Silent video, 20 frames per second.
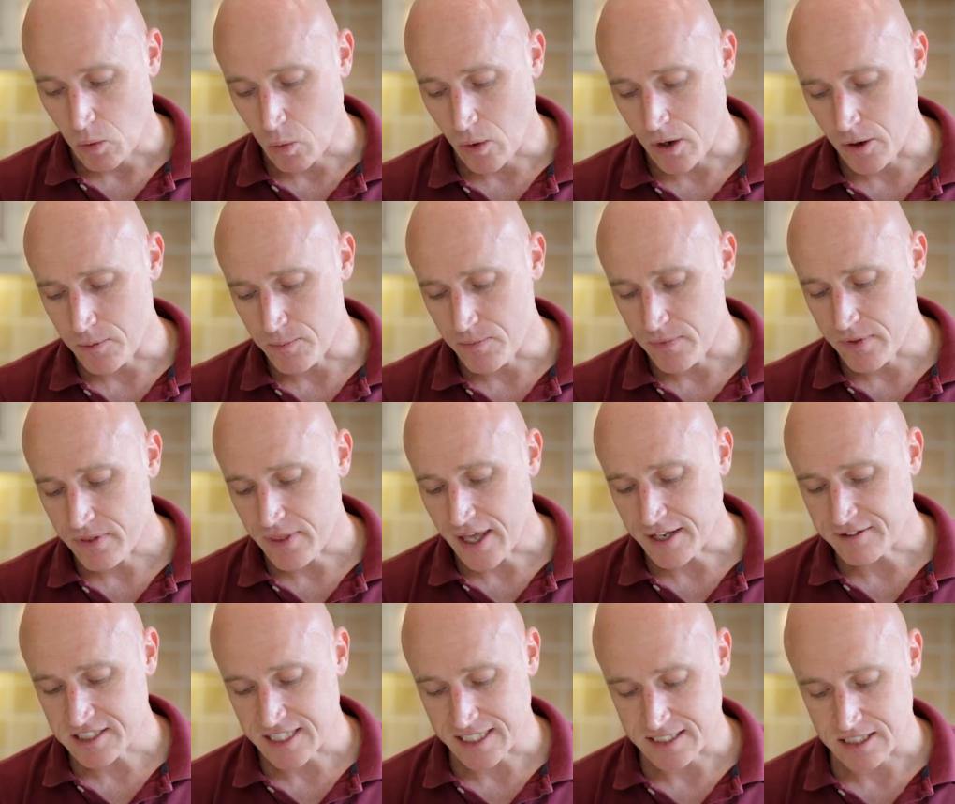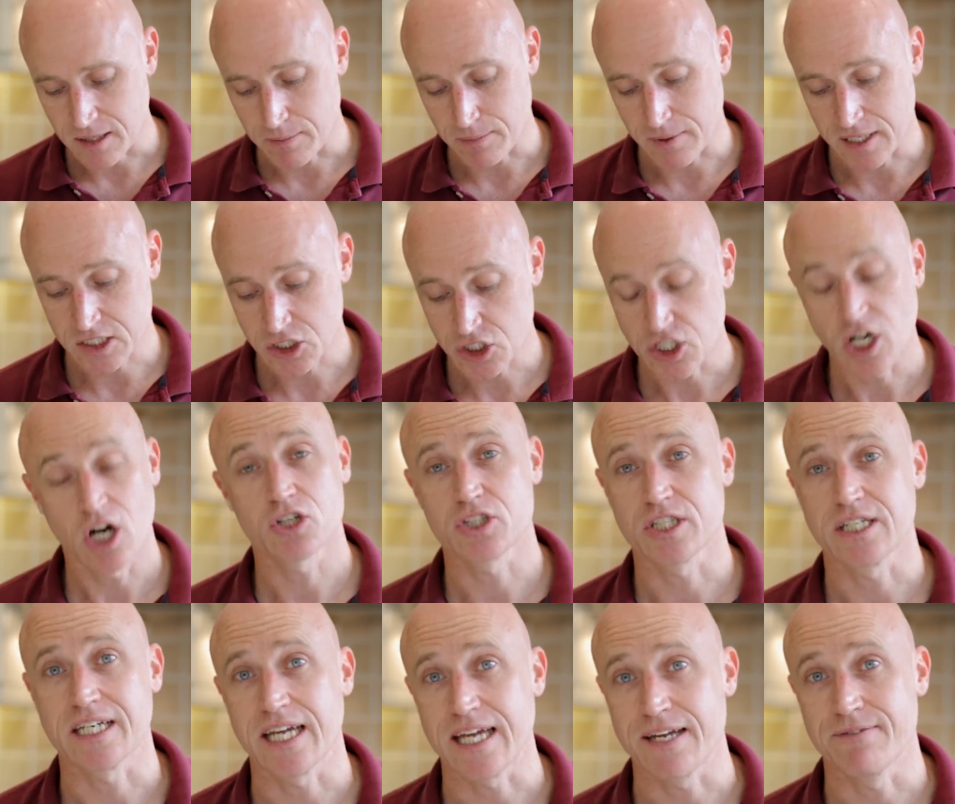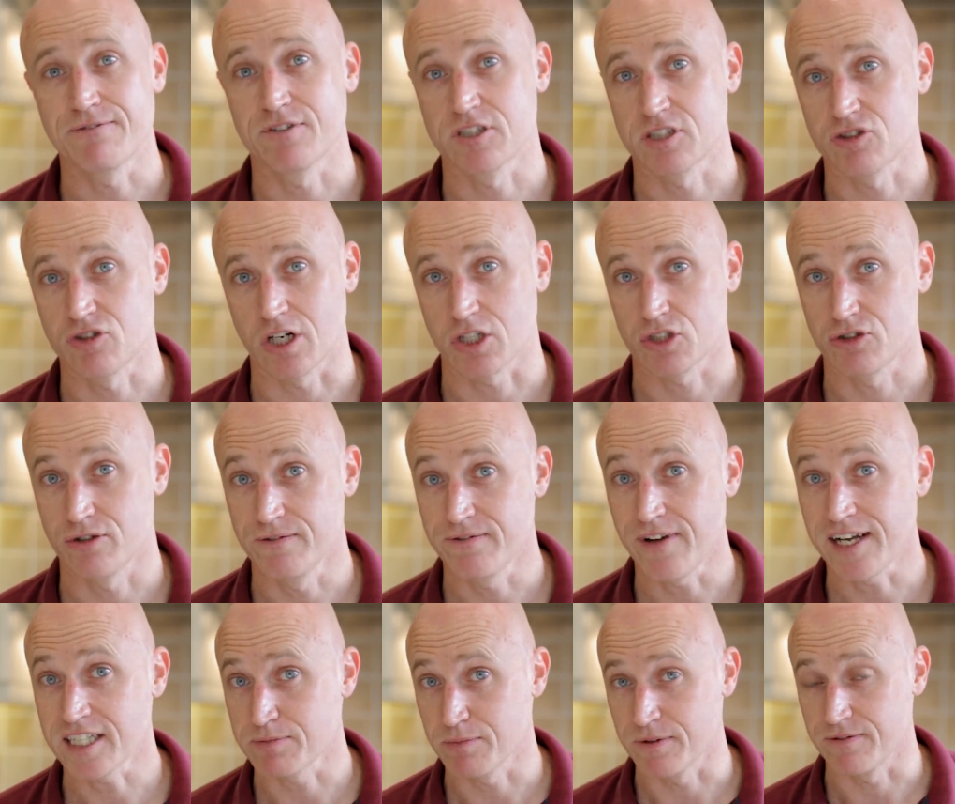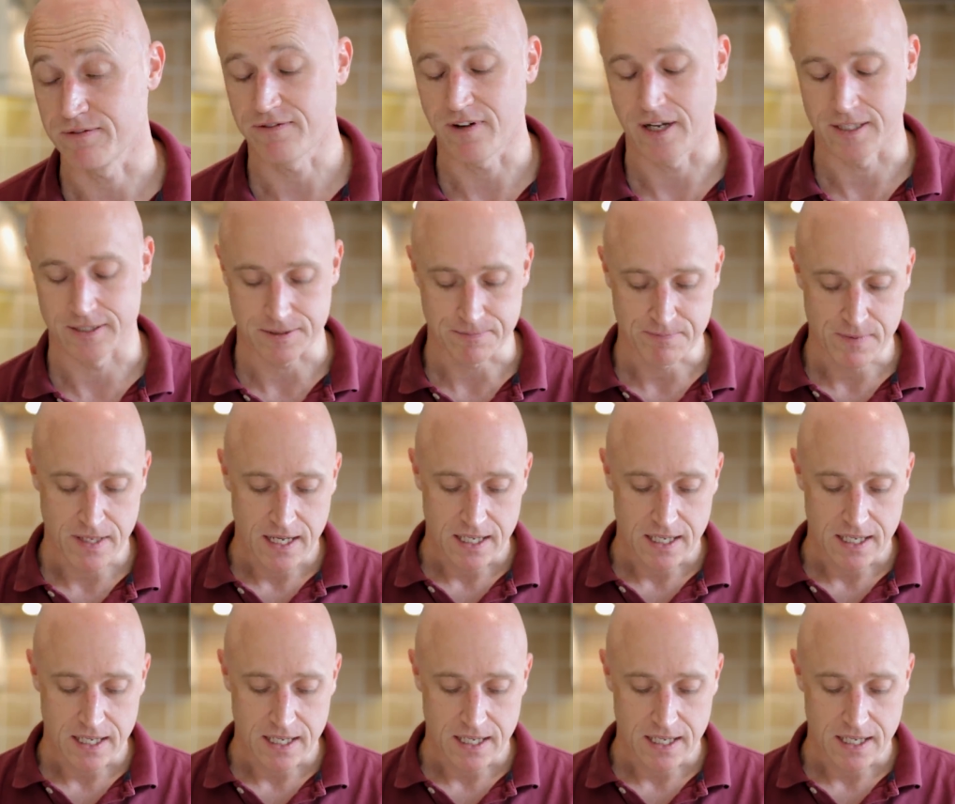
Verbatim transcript: Well, they set up a charging infrastructure investment fund.